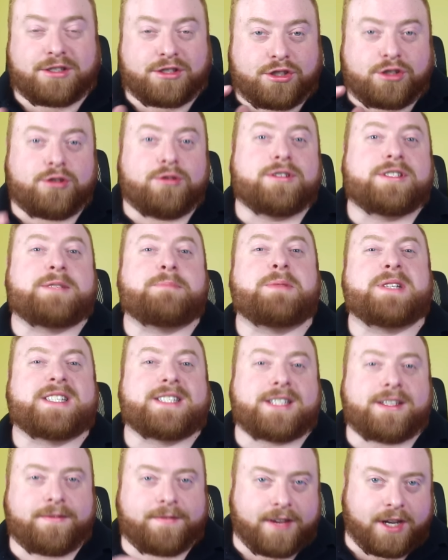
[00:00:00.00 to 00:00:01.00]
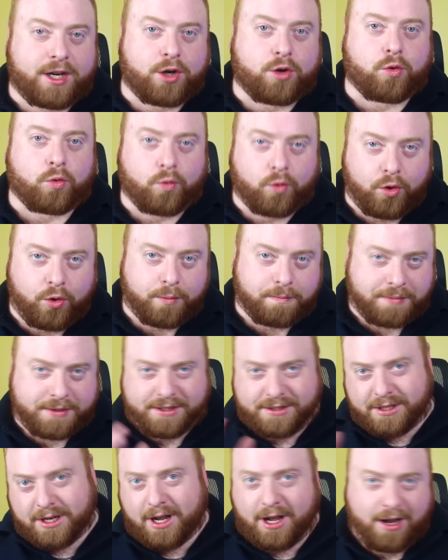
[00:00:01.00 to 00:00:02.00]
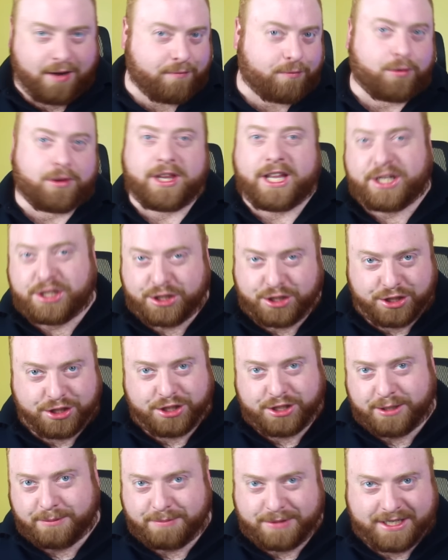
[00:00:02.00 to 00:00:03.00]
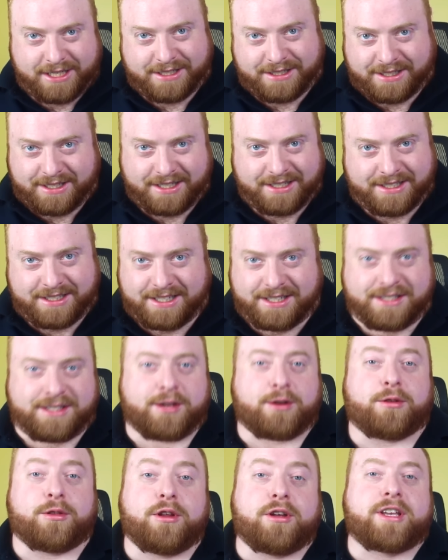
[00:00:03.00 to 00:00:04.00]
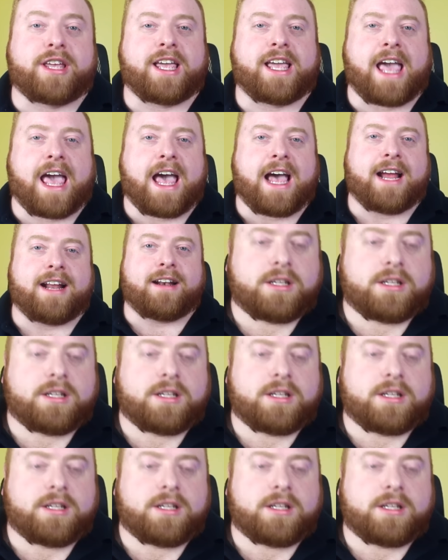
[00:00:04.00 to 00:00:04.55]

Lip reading: two specific groups of relationship distances they're looking at.